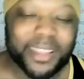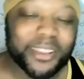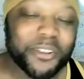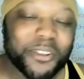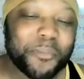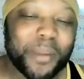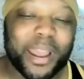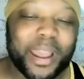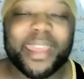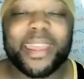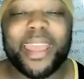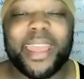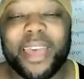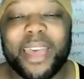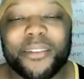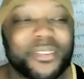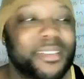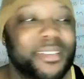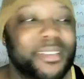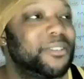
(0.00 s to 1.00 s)
then you might
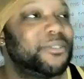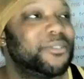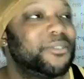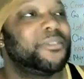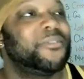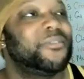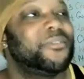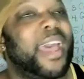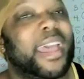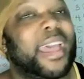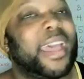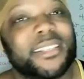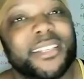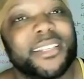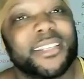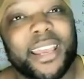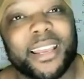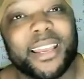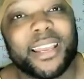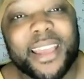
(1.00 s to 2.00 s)
have to do a
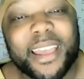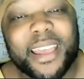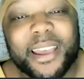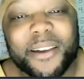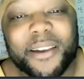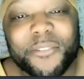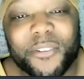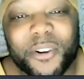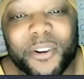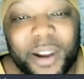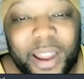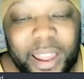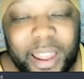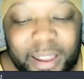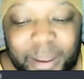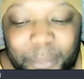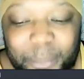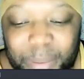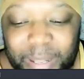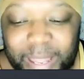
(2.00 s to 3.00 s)
fact check for
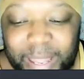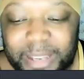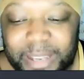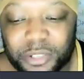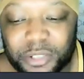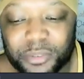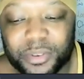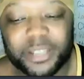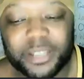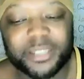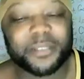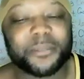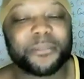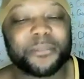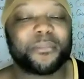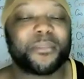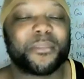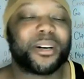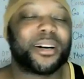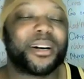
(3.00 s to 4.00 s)
uh,
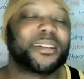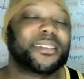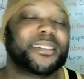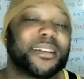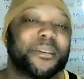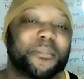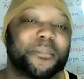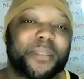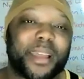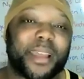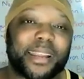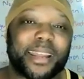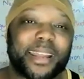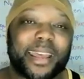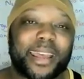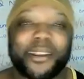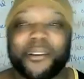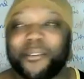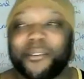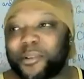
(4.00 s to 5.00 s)
plagiarism or something
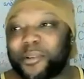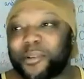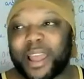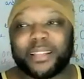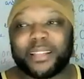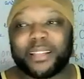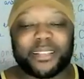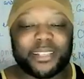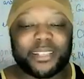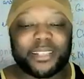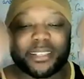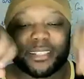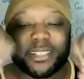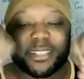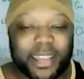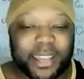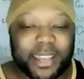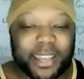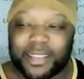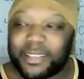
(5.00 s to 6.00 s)
like that. It'll probably
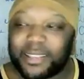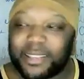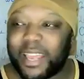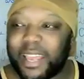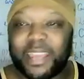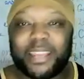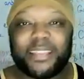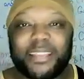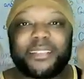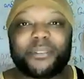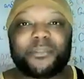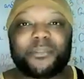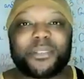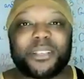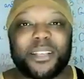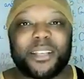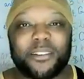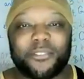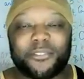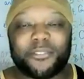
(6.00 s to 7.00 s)
just take
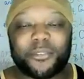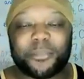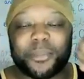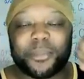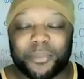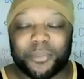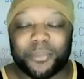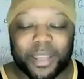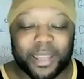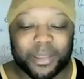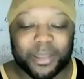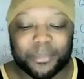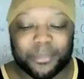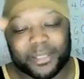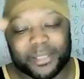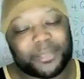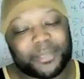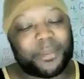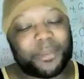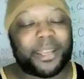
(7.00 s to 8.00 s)
some stuff from the
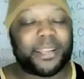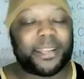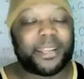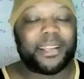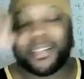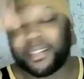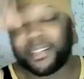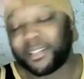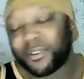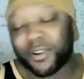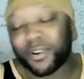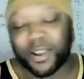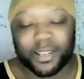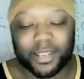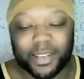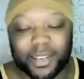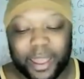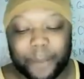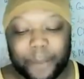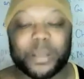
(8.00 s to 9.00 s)
web and spin it and do
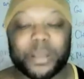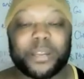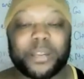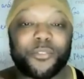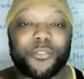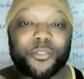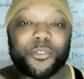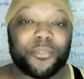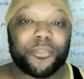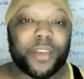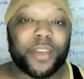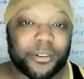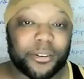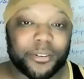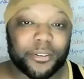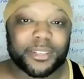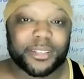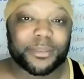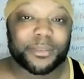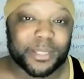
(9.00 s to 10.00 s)
all of that. But if you
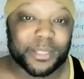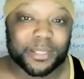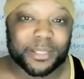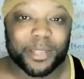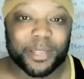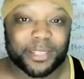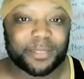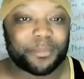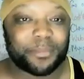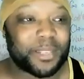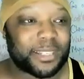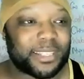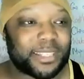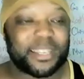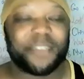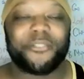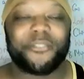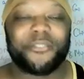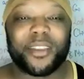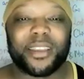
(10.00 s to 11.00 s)
very spe-
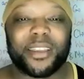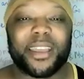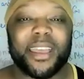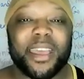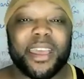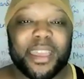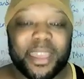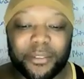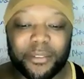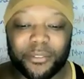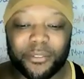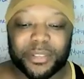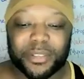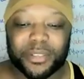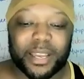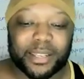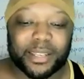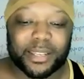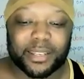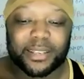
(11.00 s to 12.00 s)
specific, if
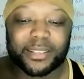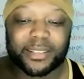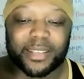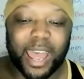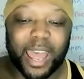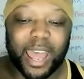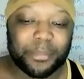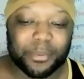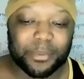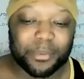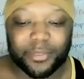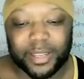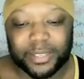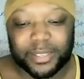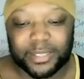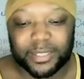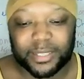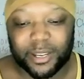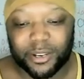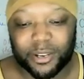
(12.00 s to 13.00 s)
you tell it the type of
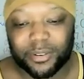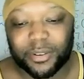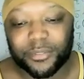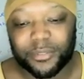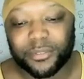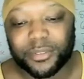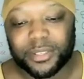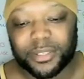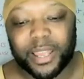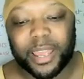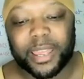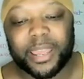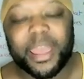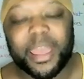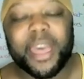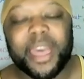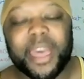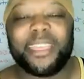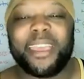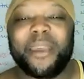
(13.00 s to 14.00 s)
SEO, if you
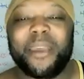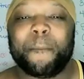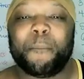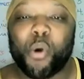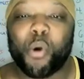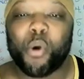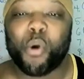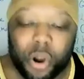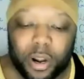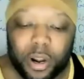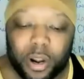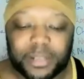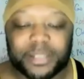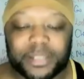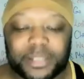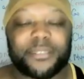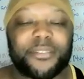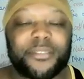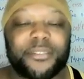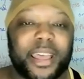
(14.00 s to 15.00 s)
say the
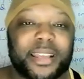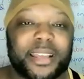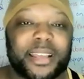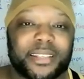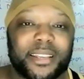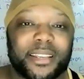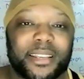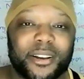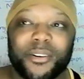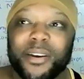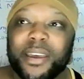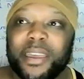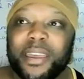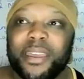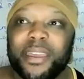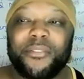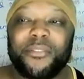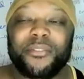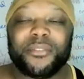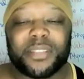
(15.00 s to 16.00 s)
importance of SEO,
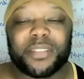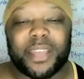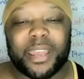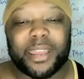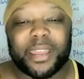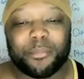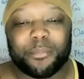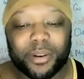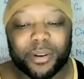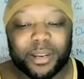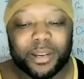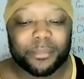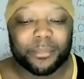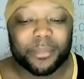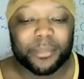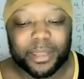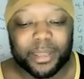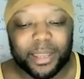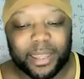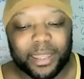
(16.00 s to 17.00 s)
if you say
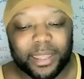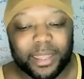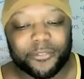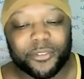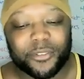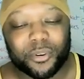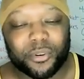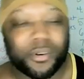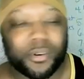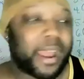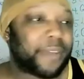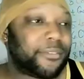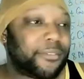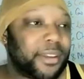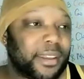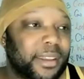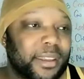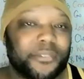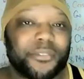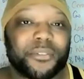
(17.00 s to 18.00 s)
bring me an
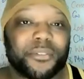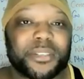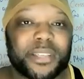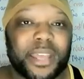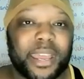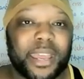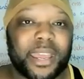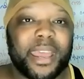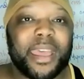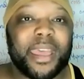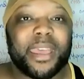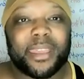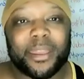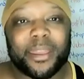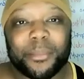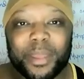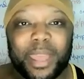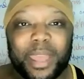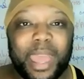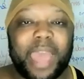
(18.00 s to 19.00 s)
infographic, if you say
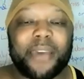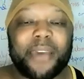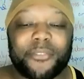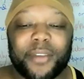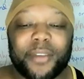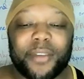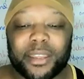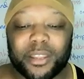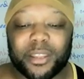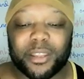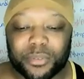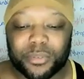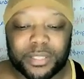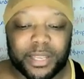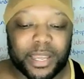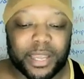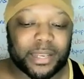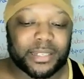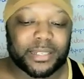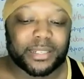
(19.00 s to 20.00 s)
give me an
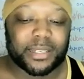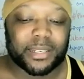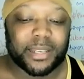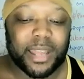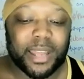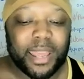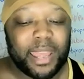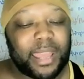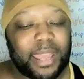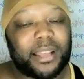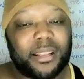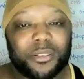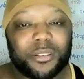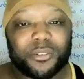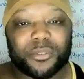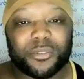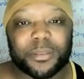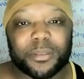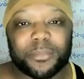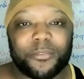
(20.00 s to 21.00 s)
FAQ section,
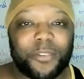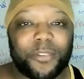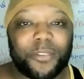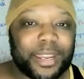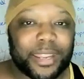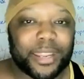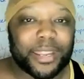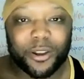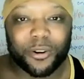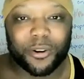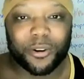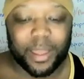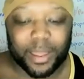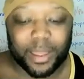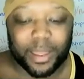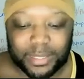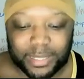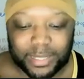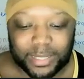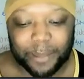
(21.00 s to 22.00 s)
include some video
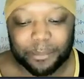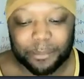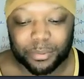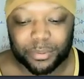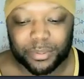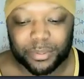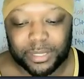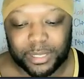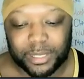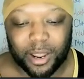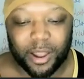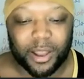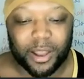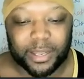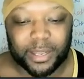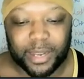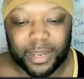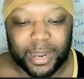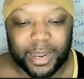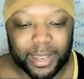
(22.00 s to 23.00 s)
examples and
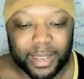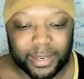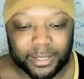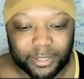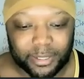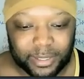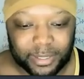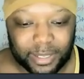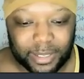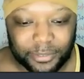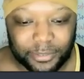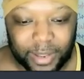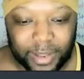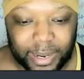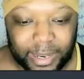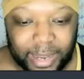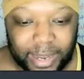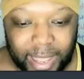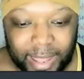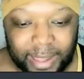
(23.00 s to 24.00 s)
all of that extra stuff
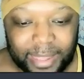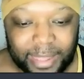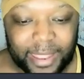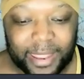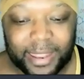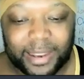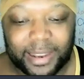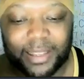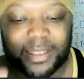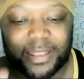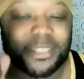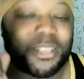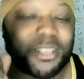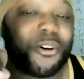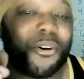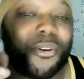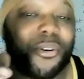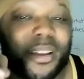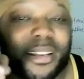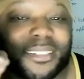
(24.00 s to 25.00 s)
like that, then
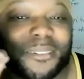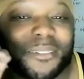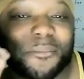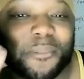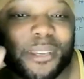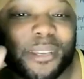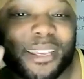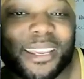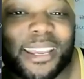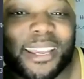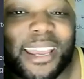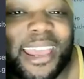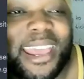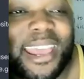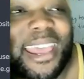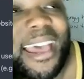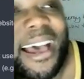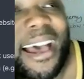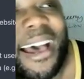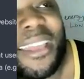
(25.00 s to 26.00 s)
it's going to be
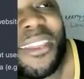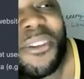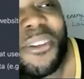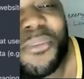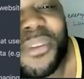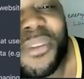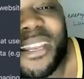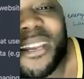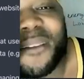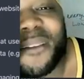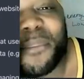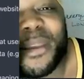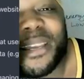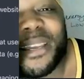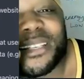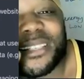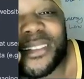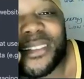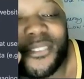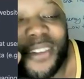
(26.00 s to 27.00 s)
a unique
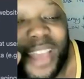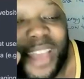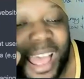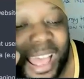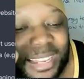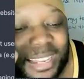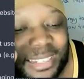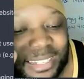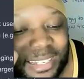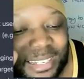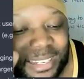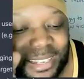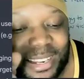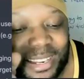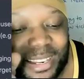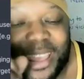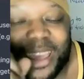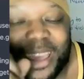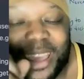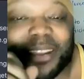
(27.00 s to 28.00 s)
piece of
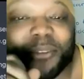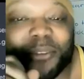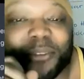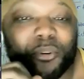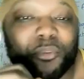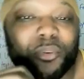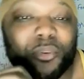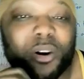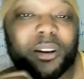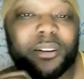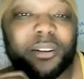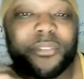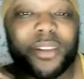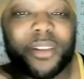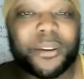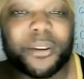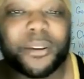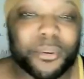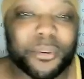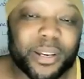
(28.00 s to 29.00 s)
content and it will
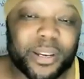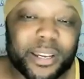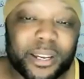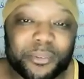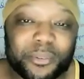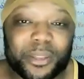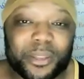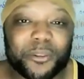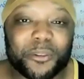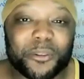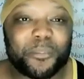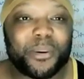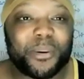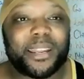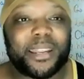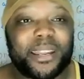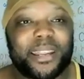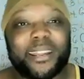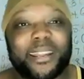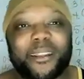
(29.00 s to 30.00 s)
work very well when you
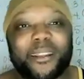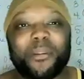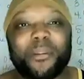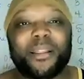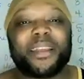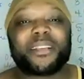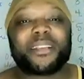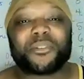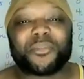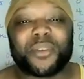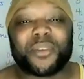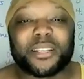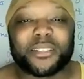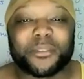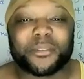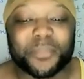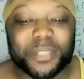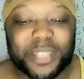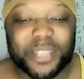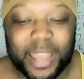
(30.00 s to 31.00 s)
put it in the
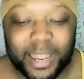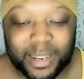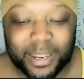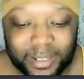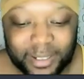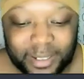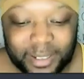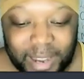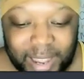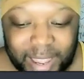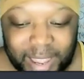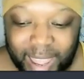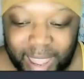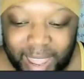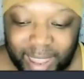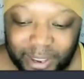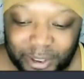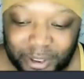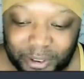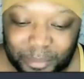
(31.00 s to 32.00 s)
plagiarism checker
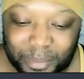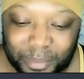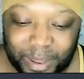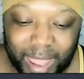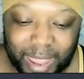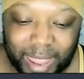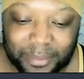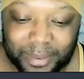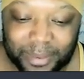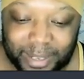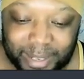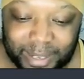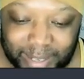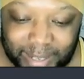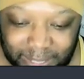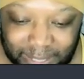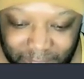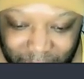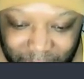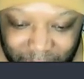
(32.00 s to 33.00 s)
and you'll be able look at